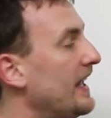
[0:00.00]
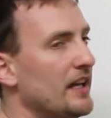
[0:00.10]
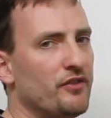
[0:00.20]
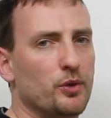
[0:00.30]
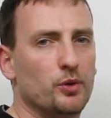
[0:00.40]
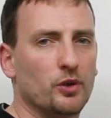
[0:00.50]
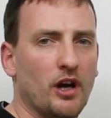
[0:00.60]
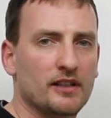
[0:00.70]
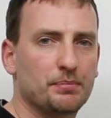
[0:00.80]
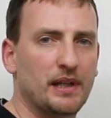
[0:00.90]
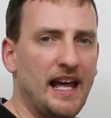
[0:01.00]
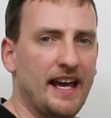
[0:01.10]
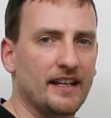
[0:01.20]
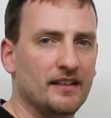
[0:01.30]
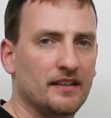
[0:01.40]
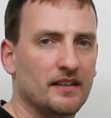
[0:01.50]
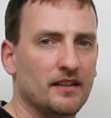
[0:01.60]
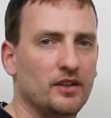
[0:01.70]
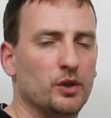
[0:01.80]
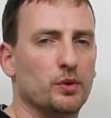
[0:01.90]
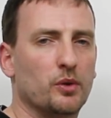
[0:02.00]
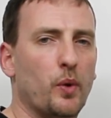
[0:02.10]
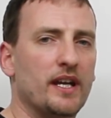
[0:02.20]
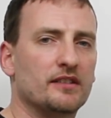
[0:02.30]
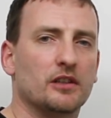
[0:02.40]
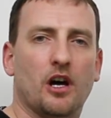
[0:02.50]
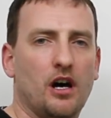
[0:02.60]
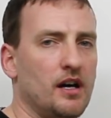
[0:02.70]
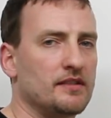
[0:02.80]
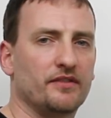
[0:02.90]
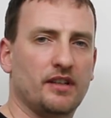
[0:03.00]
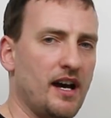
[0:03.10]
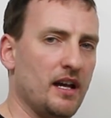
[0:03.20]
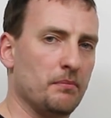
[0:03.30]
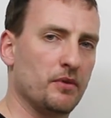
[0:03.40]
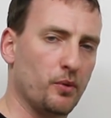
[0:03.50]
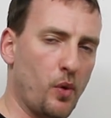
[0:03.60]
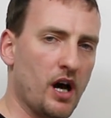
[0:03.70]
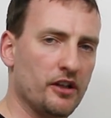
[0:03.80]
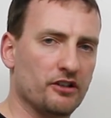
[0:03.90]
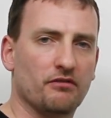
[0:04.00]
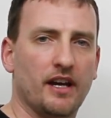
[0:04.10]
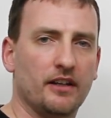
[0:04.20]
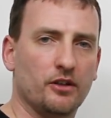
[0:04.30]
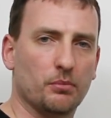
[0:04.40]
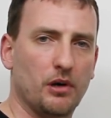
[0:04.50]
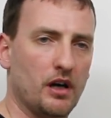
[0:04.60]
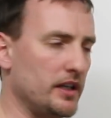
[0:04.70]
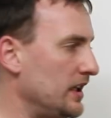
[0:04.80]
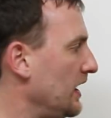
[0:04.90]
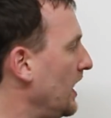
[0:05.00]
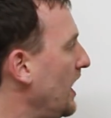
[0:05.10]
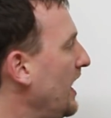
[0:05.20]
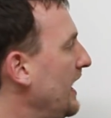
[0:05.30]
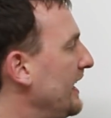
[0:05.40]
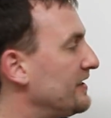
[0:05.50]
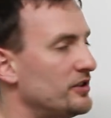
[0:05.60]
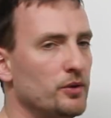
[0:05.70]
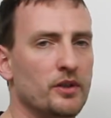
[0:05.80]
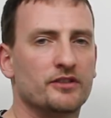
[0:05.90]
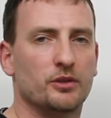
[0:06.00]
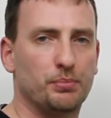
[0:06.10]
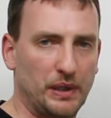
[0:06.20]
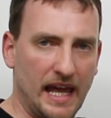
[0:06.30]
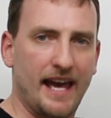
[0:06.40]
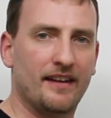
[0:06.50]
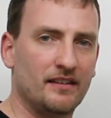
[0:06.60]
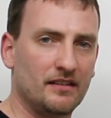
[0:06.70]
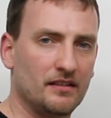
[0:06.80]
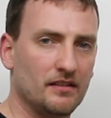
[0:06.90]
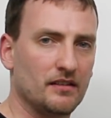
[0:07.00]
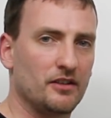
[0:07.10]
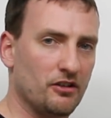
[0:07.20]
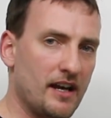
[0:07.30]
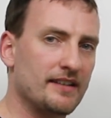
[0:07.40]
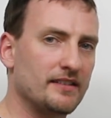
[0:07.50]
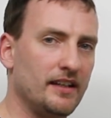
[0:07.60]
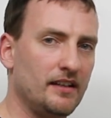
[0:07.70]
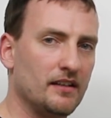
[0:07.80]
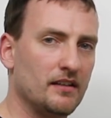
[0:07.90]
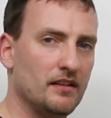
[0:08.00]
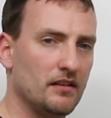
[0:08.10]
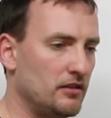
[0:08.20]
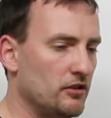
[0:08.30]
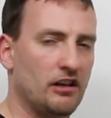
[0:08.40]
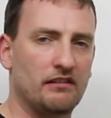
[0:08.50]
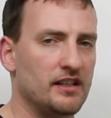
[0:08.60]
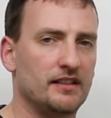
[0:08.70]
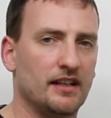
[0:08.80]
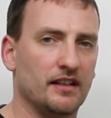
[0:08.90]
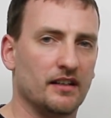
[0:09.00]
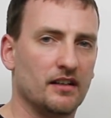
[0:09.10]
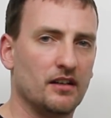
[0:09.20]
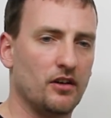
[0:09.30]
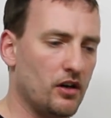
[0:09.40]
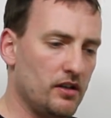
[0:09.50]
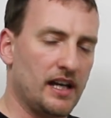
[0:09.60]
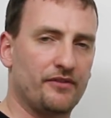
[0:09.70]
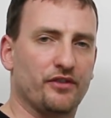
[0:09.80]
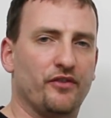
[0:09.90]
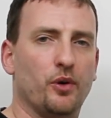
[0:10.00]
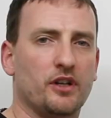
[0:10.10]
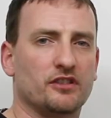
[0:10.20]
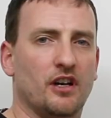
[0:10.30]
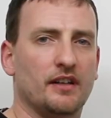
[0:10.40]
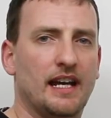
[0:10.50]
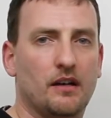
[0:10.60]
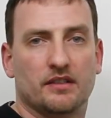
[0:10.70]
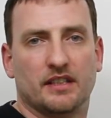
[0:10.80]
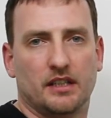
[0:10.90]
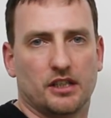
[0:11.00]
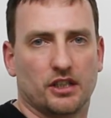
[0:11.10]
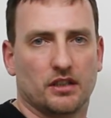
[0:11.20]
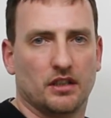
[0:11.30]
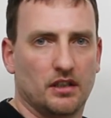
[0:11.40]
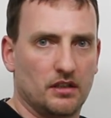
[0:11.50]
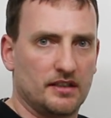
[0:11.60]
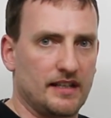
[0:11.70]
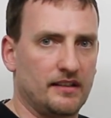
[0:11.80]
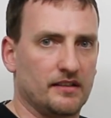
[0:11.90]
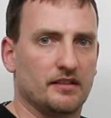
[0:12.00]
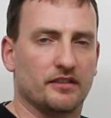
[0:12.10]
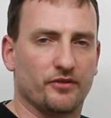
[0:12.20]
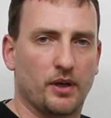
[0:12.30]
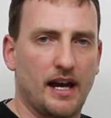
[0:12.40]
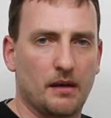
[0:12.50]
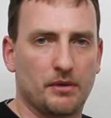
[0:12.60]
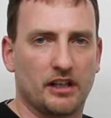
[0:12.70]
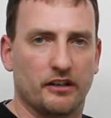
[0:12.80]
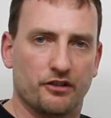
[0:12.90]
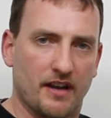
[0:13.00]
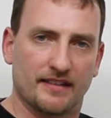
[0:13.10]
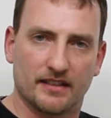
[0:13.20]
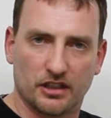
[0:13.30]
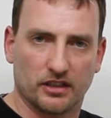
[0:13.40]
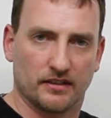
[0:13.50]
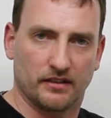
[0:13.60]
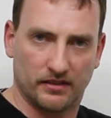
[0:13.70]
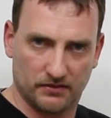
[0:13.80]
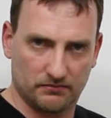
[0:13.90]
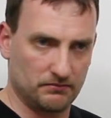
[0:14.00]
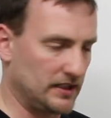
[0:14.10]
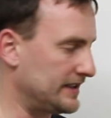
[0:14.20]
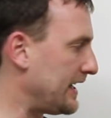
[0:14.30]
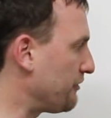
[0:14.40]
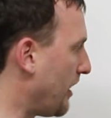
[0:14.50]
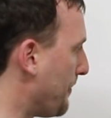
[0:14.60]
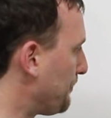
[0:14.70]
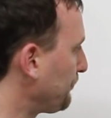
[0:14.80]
If you do not plan, you will waste lots of time while you're writing your body. As soon as you plan your essay, you're already done. All you have to focus on now is English. Sentences, vocabulary, transitions, etc.